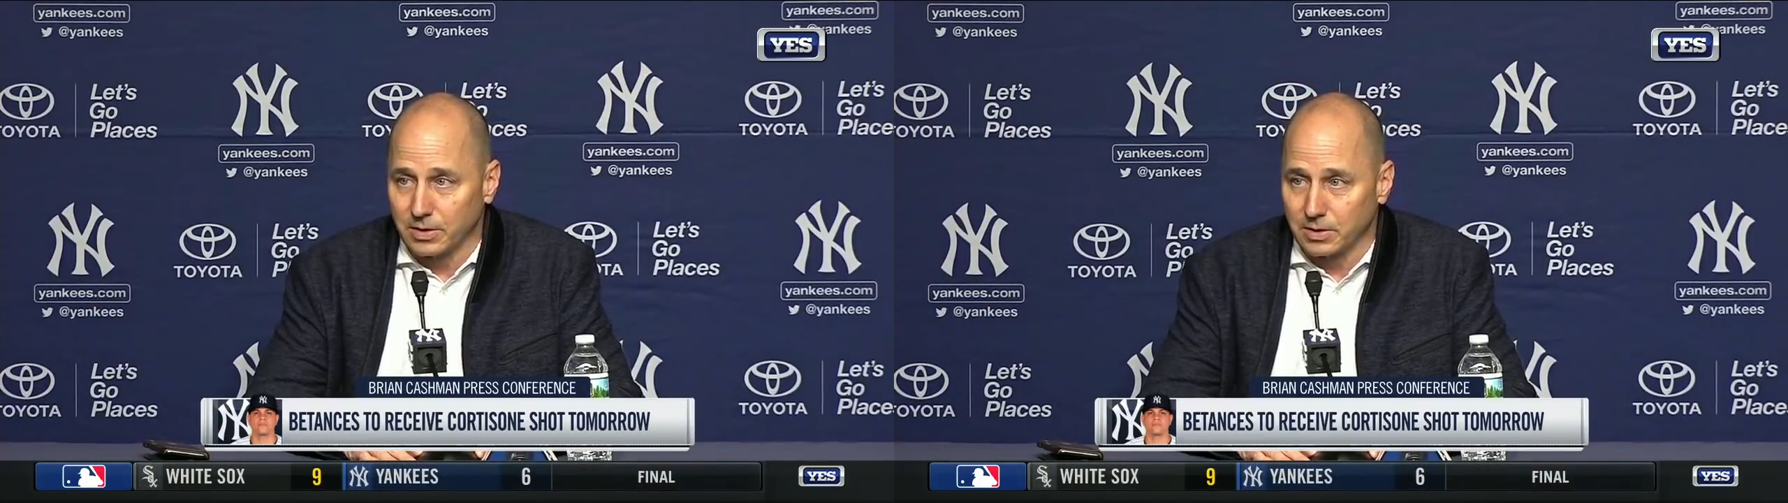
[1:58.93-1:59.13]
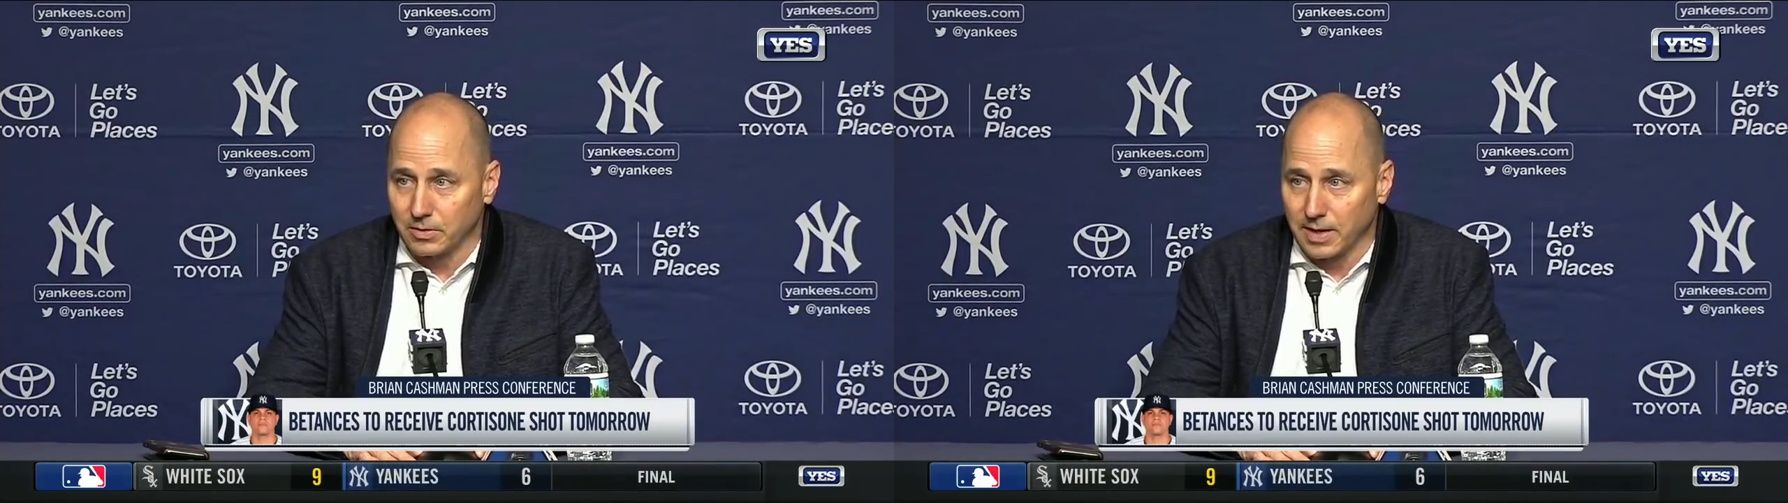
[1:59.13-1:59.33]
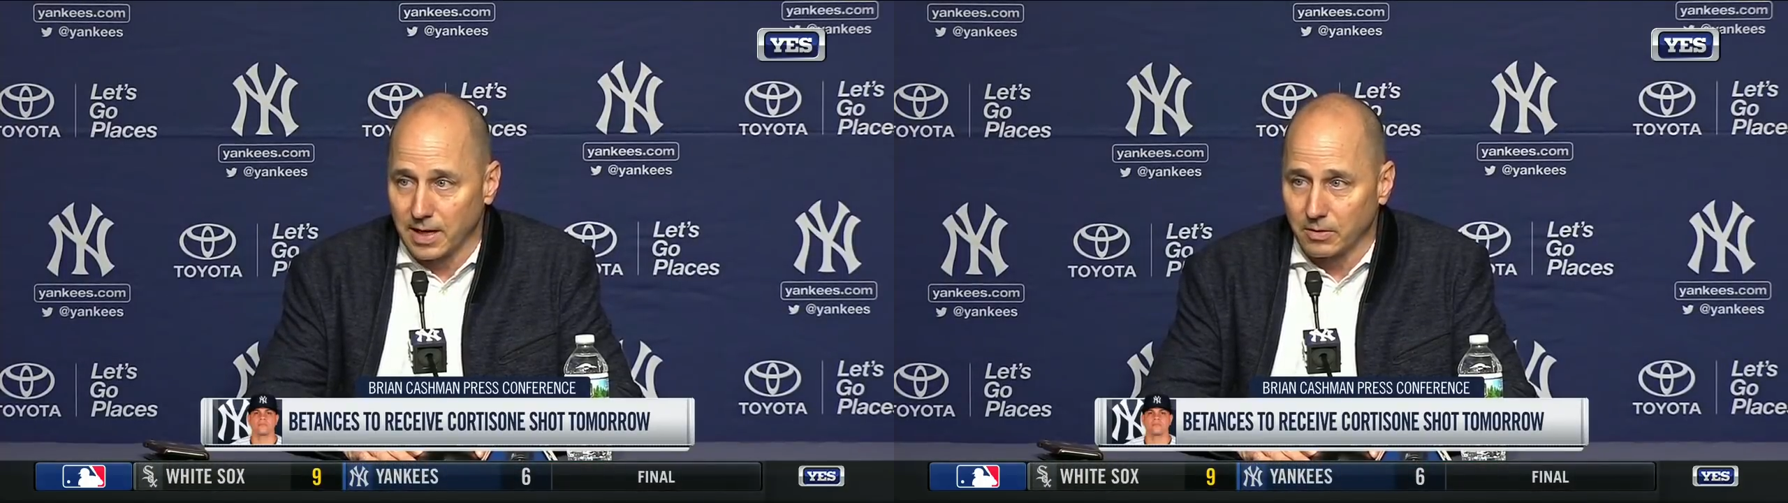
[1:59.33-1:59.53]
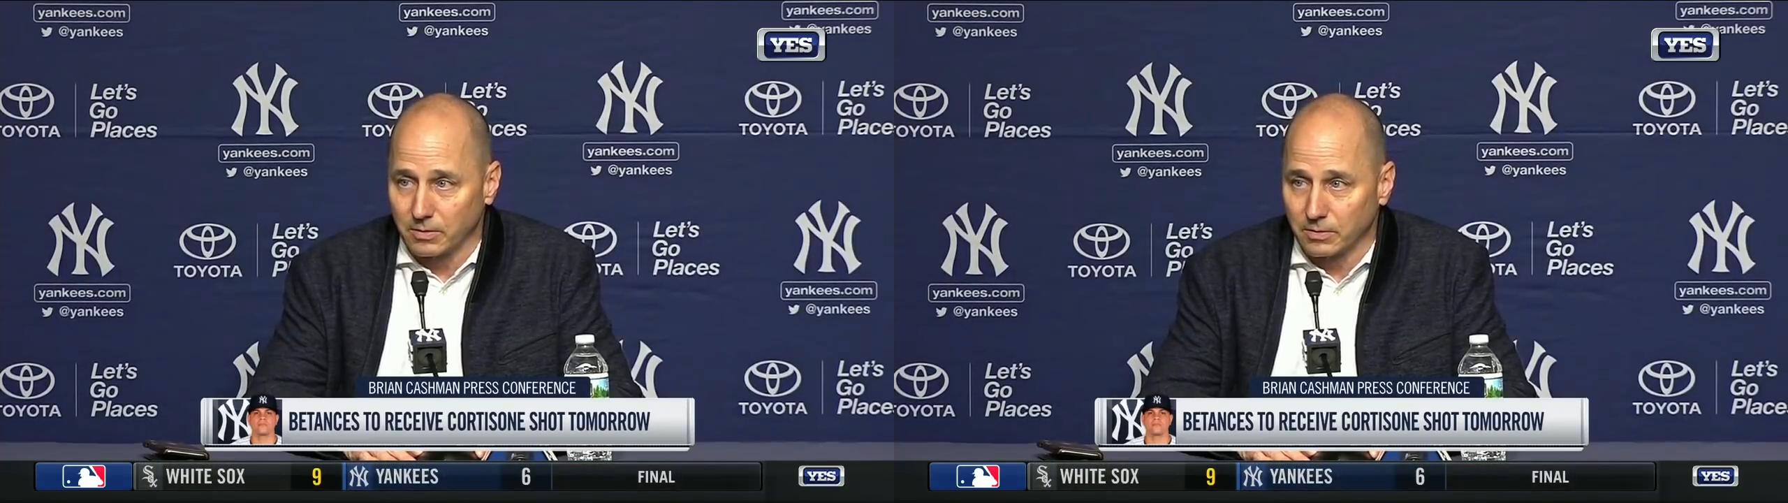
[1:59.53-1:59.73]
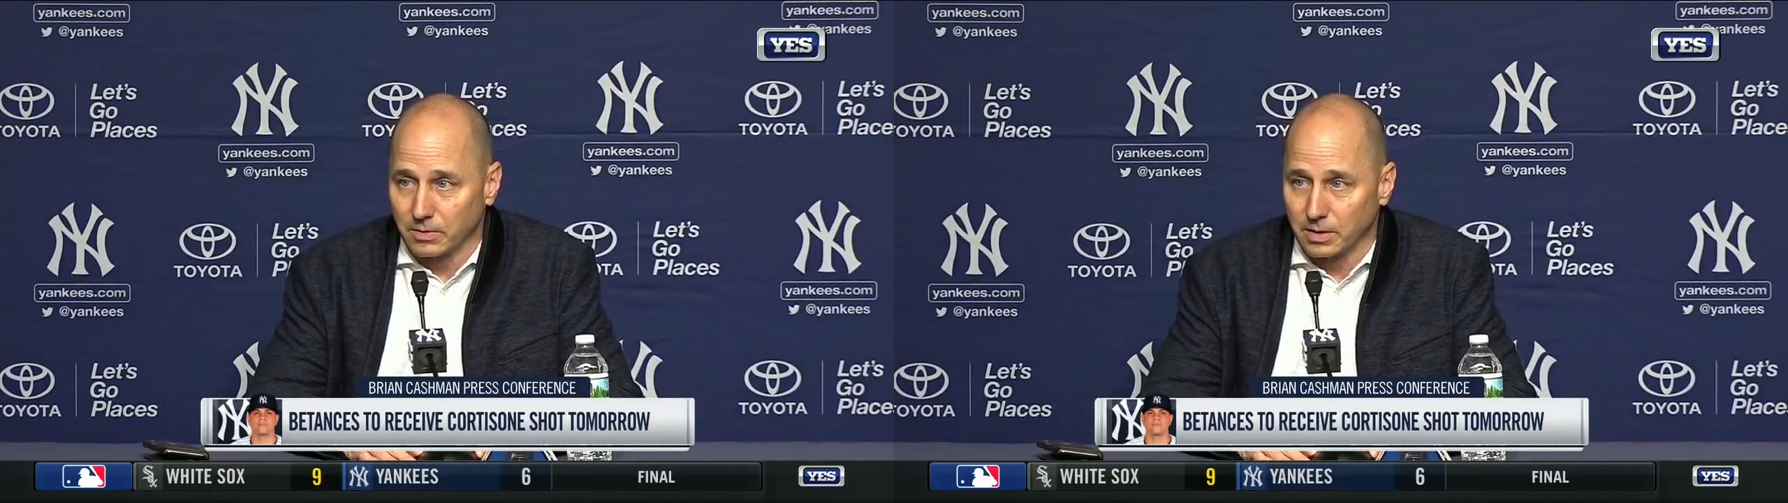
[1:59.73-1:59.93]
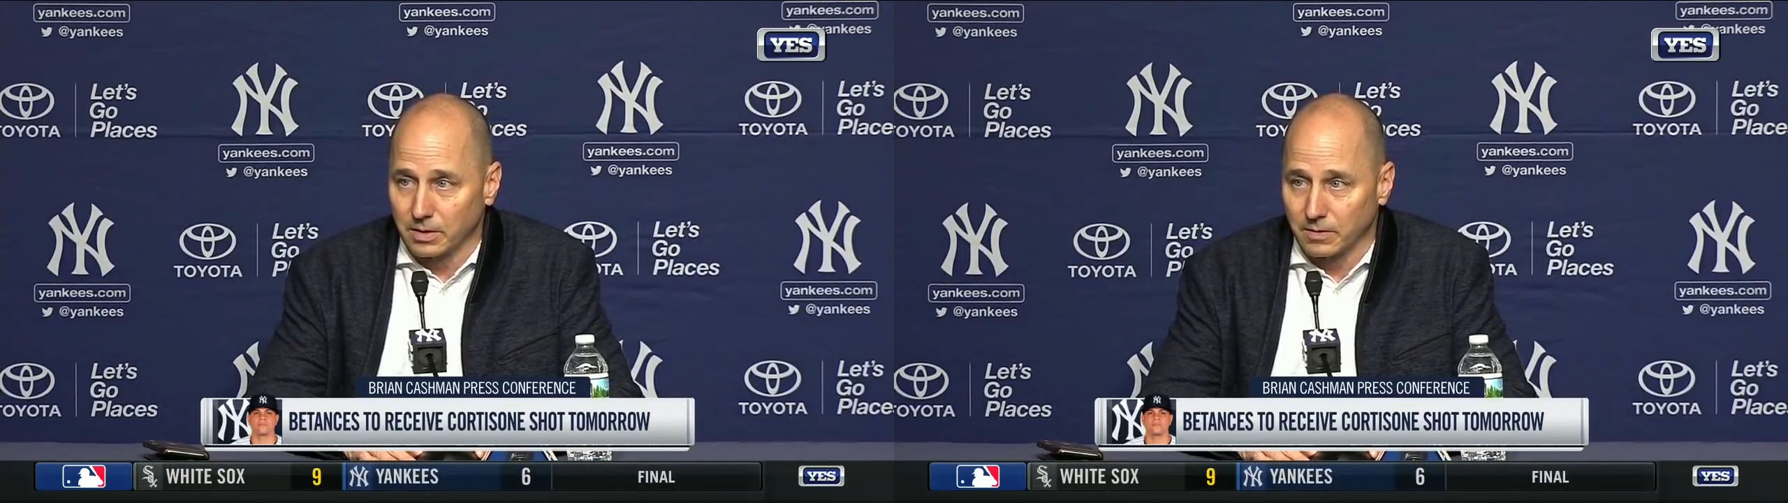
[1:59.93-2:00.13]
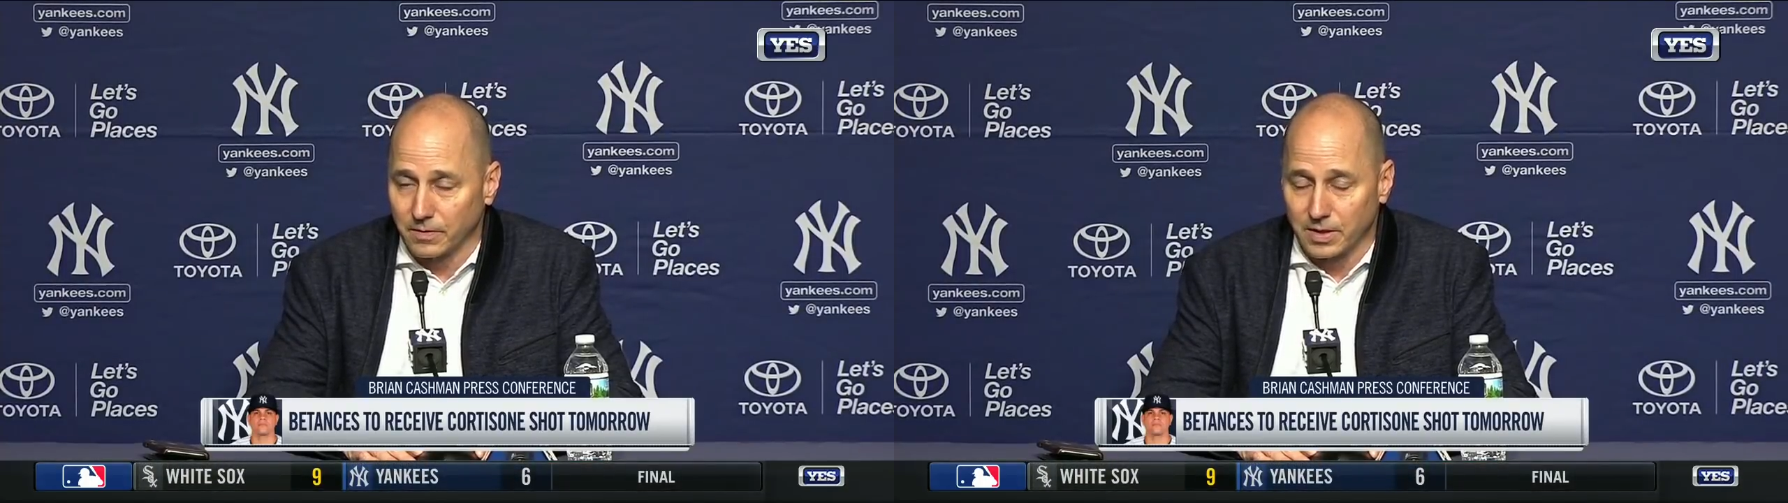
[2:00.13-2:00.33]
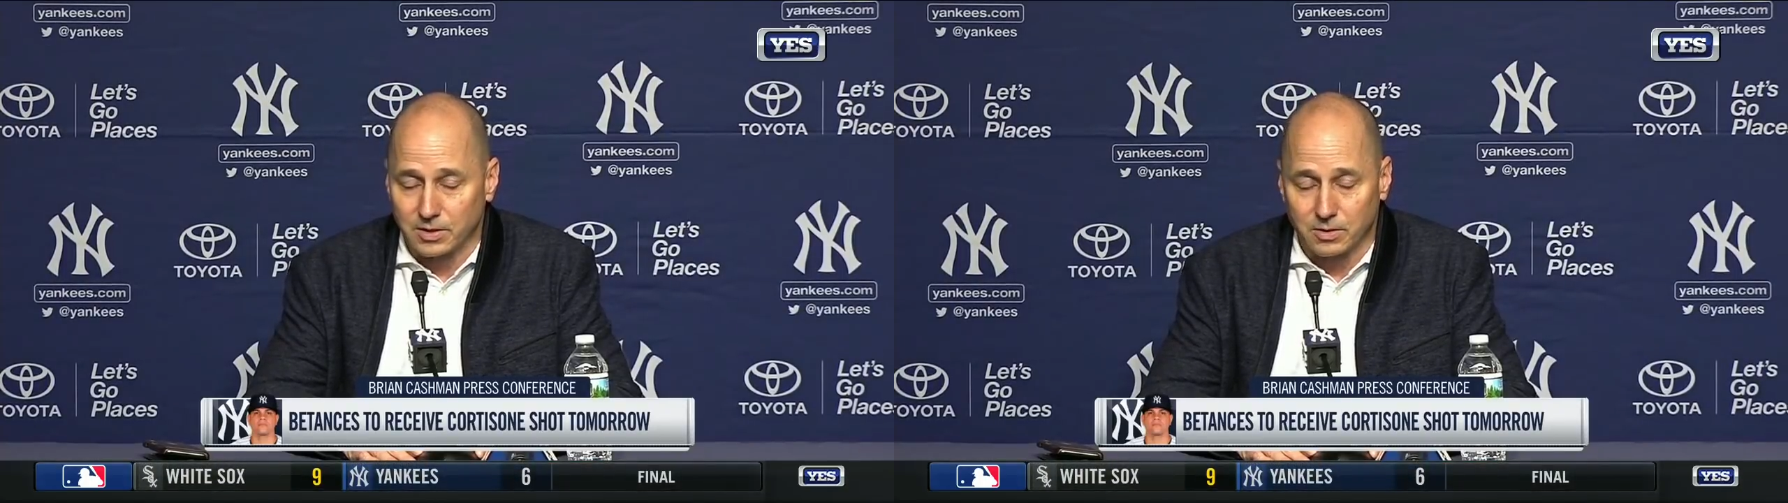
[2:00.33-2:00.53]
So now, uh,
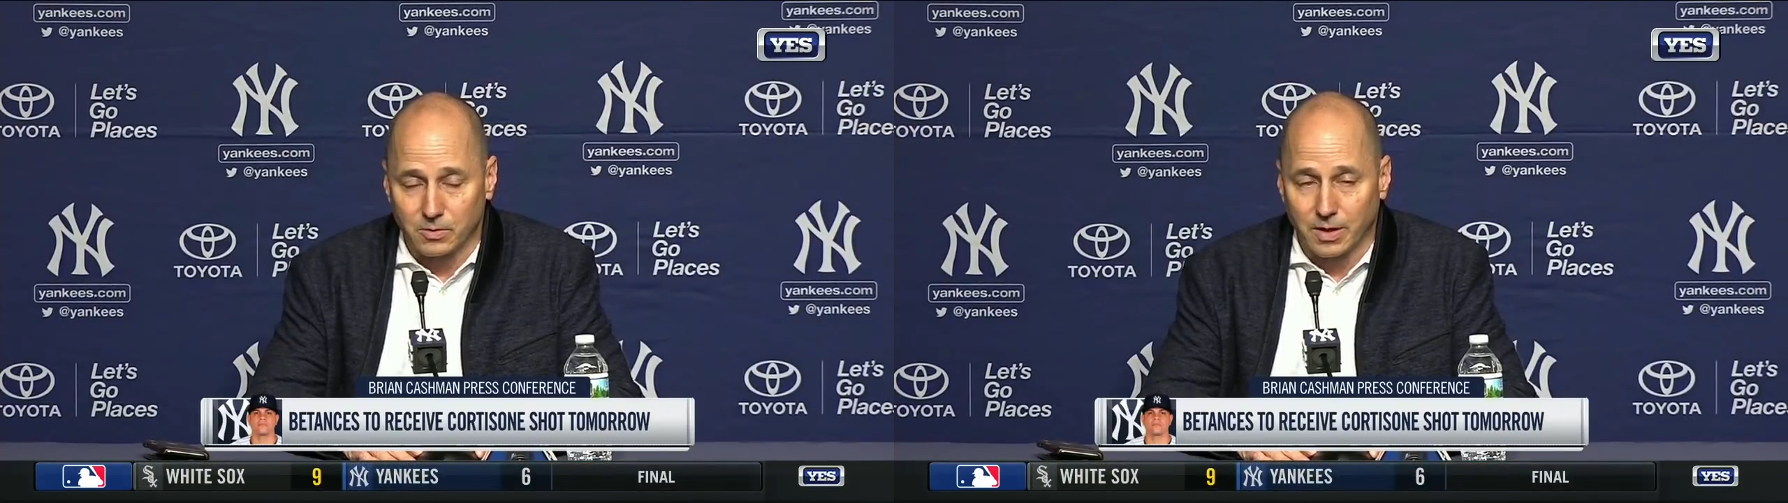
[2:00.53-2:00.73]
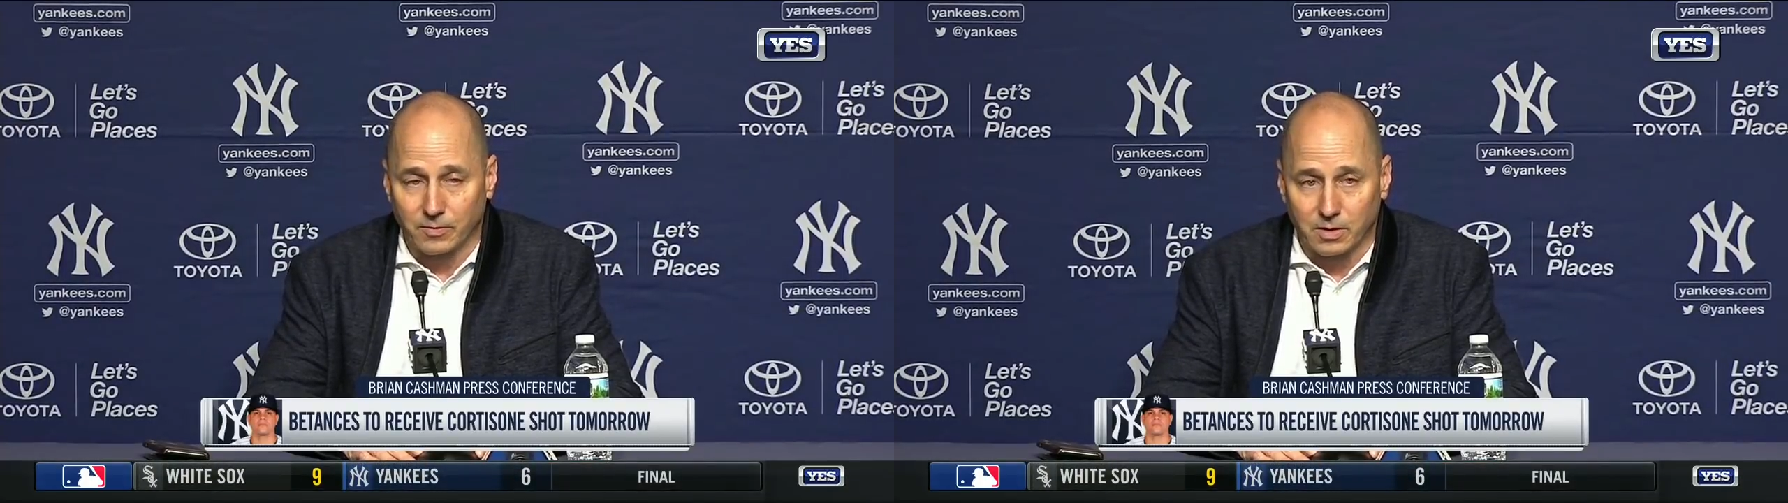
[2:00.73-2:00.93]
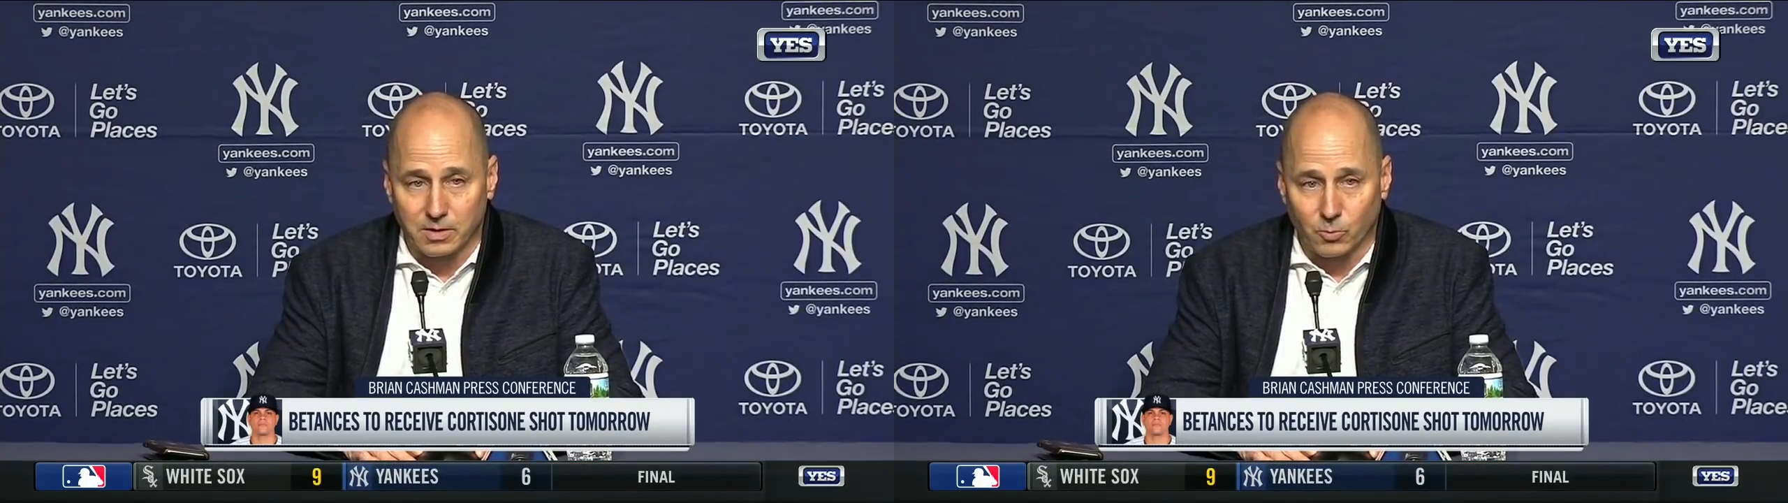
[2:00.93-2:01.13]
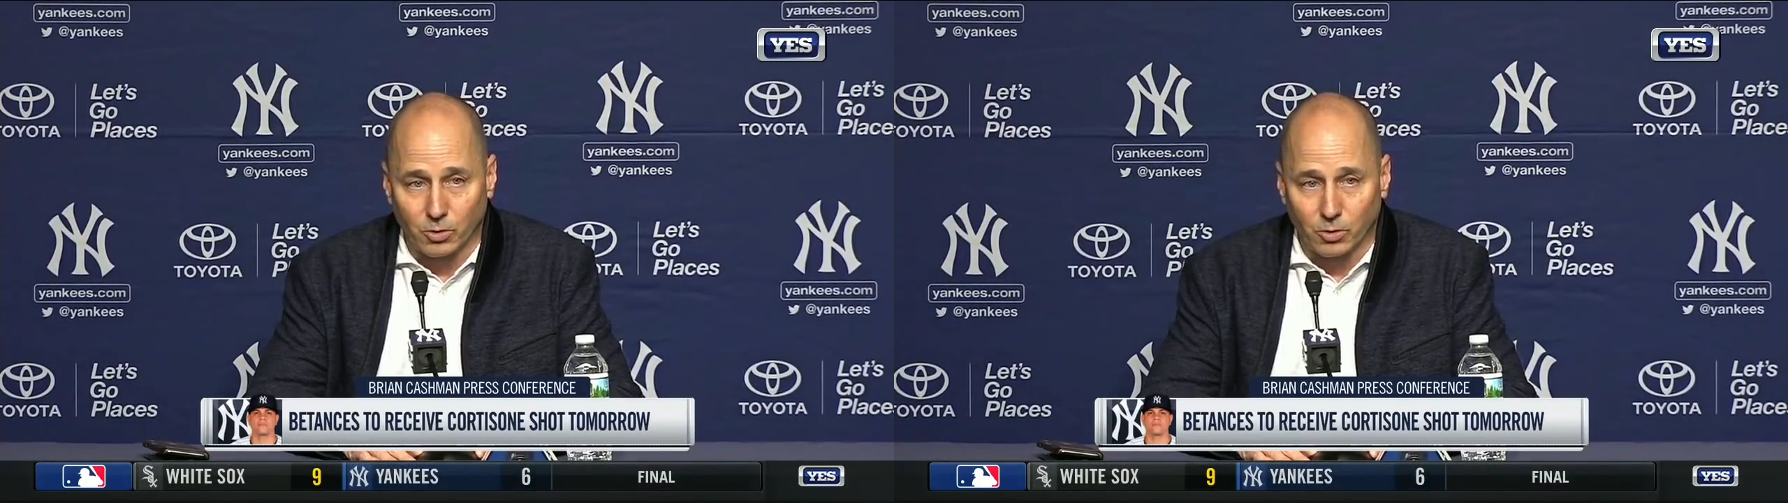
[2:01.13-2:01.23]
phase two after this more